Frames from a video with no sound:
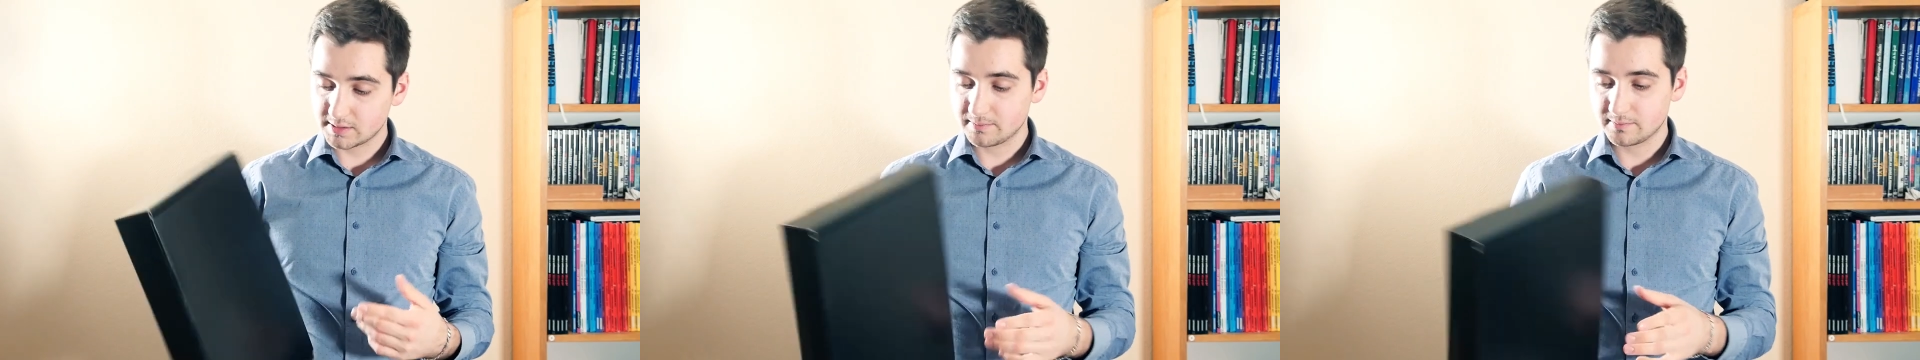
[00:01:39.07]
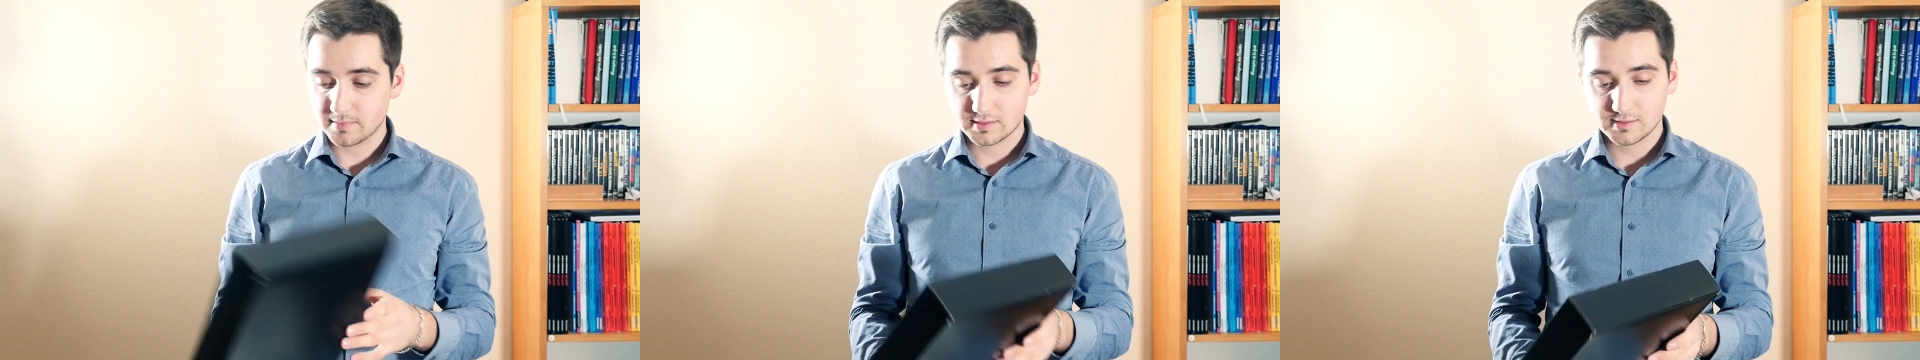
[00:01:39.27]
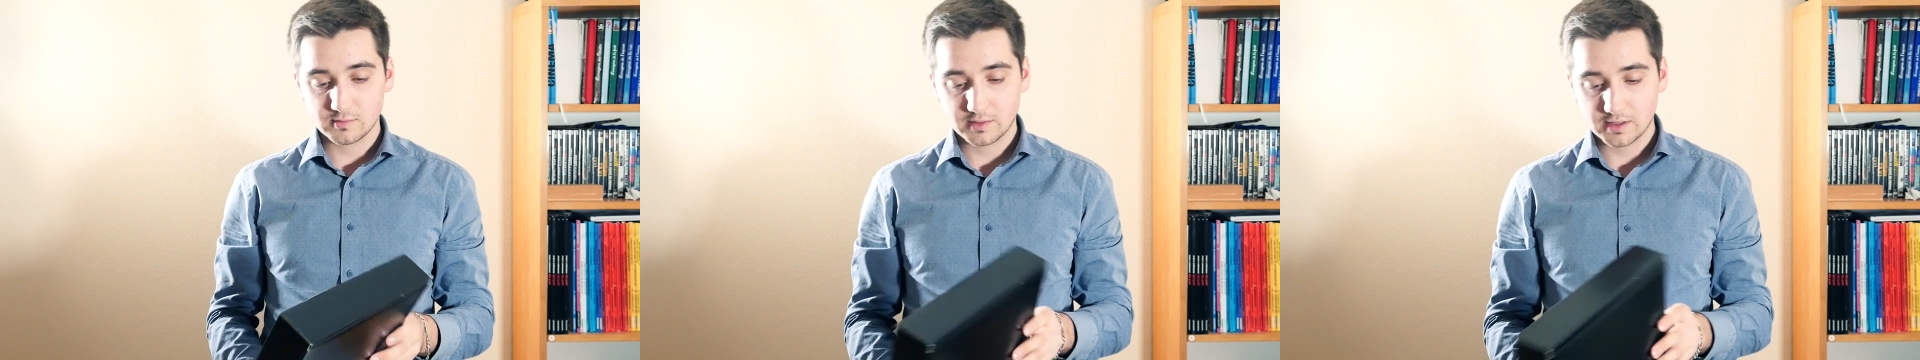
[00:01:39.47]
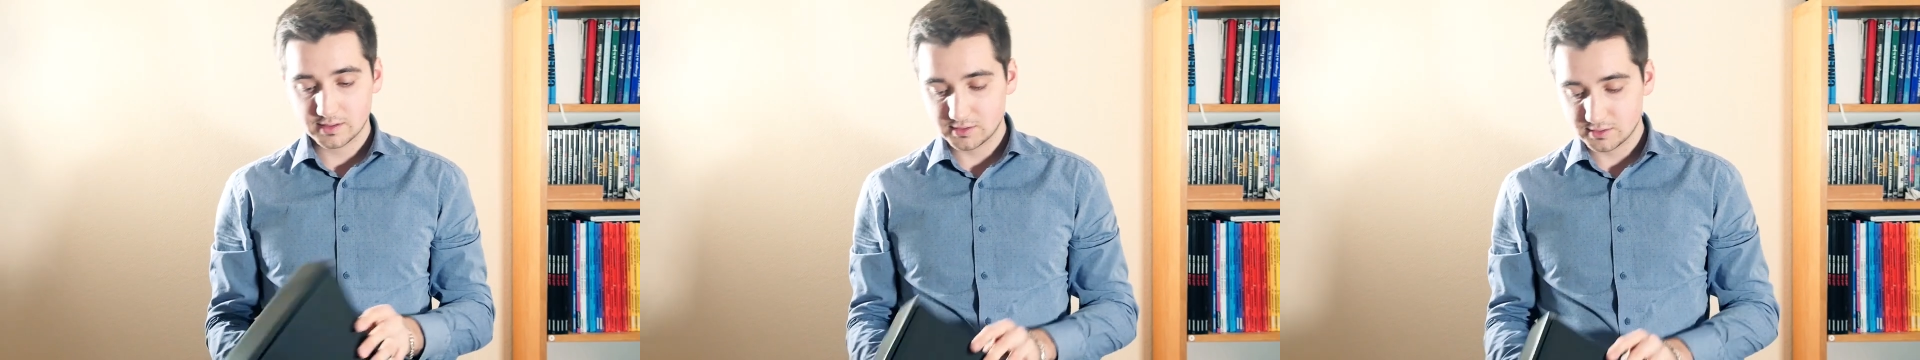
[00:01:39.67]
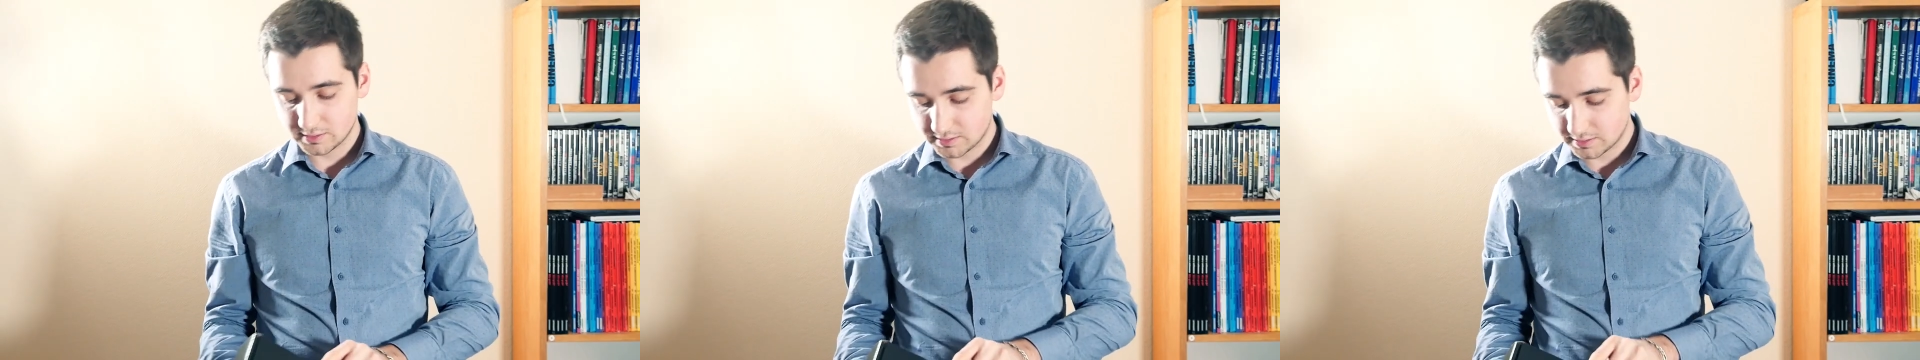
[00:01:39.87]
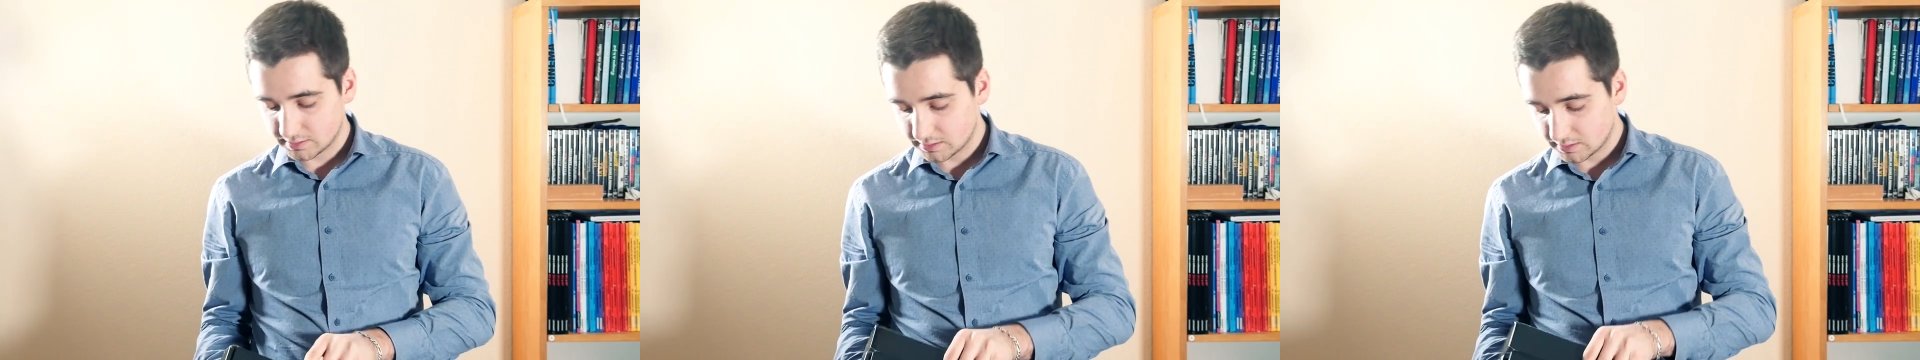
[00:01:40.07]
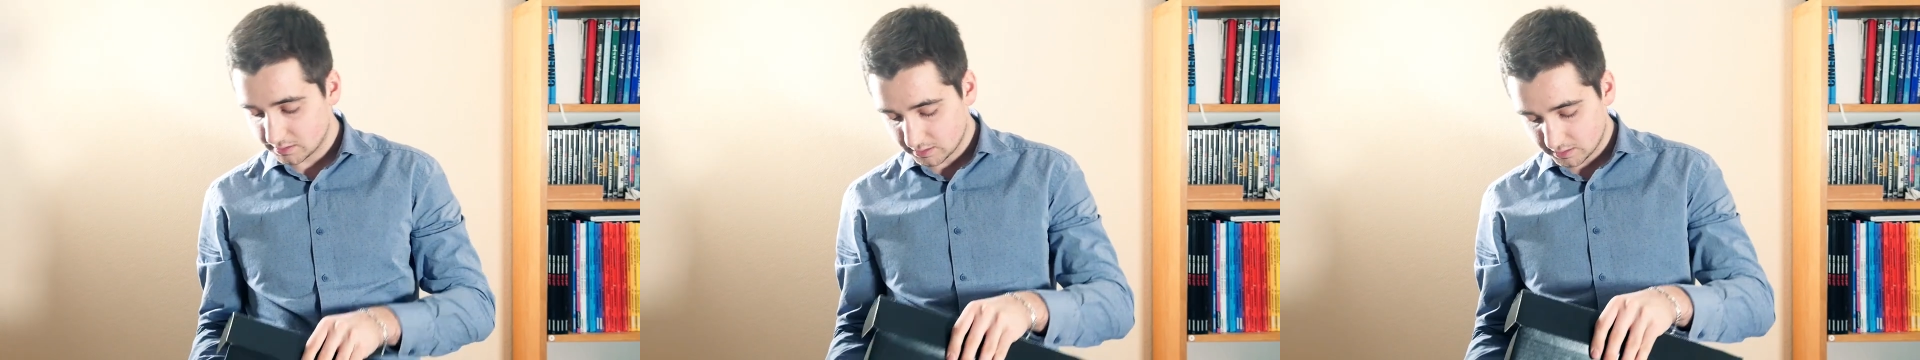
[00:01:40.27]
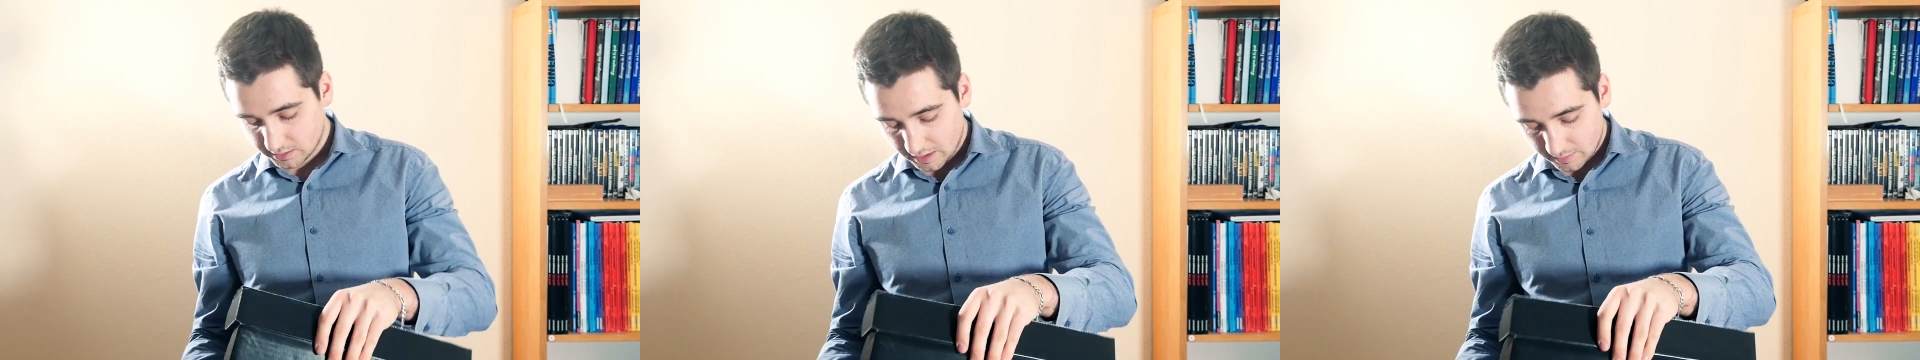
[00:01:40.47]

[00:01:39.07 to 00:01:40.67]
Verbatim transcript: I'm assuming it's just